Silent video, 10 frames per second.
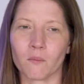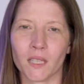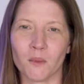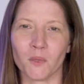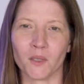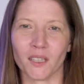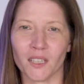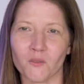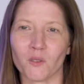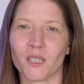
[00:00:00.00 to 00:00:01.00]
Keep your
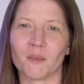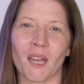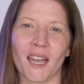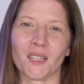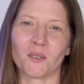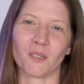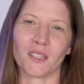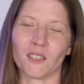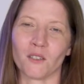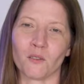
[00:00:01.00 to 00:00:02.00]
invoice pads
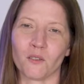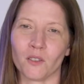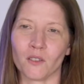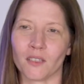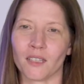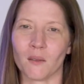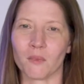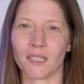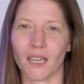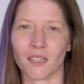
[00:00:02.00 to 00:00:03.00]
with you if you use them,
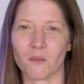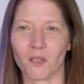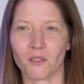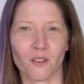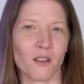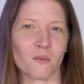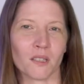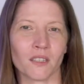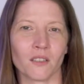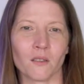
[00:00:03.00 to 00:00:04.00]
and take them on the road
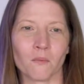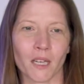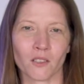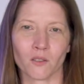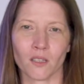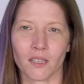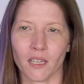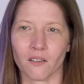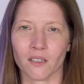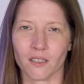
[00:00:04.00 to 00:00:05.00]
with you. Make sure that
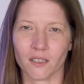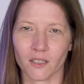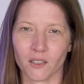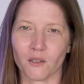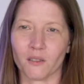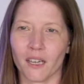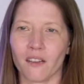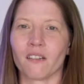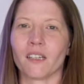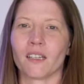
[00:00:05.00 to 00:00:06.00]
they're in a secure
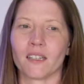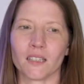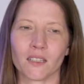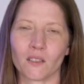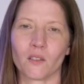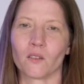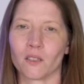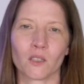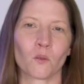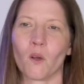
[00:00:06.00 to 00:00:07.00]
area that's
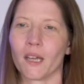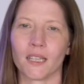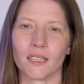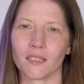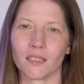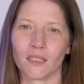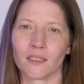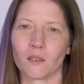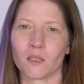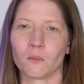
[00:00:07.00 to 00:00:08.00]
quite easily
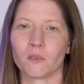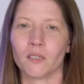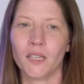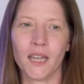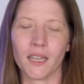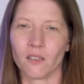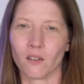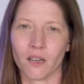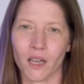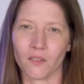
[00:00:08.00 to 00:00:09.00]
accessible, and you're
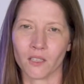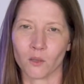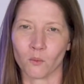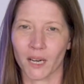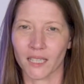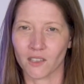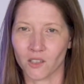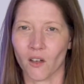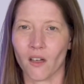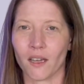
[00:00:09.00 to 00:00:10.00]
not having to waste
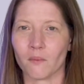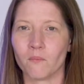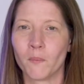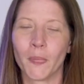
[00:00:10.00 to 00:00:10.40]
time.